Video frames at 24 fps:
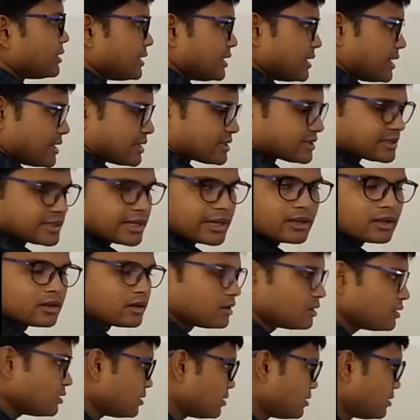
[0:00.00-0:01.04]

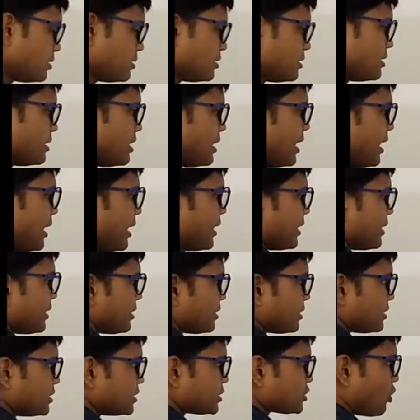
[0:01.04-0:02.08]
scalar,
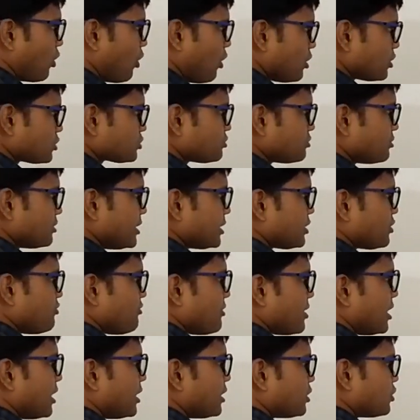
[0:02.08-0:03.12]
and this also
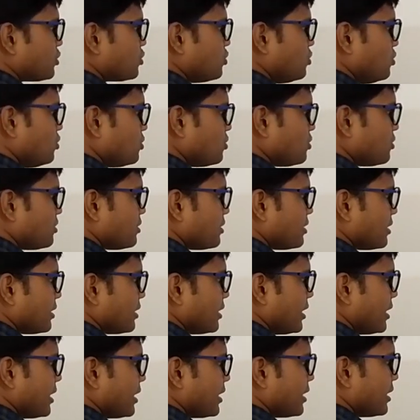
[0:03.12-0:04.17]
equivalent to
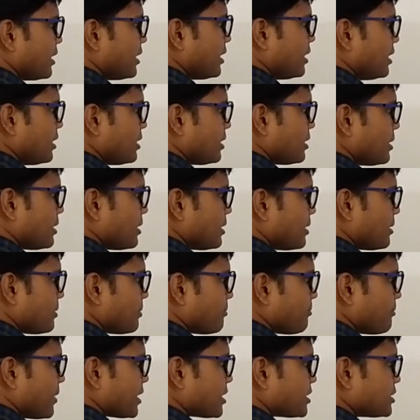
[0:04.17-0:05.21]
A
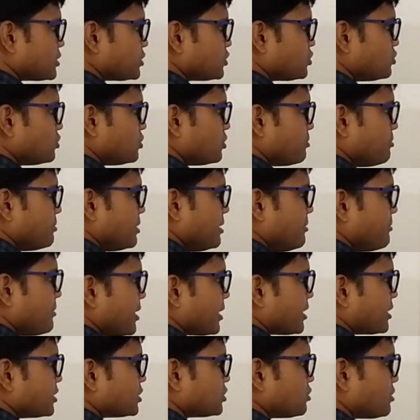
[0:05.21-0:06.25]
magnitude, B
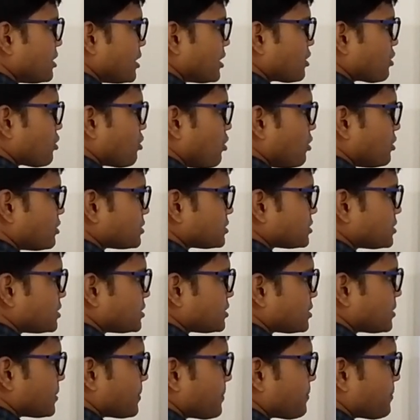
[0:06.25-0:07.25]
magnitude, and cos theta.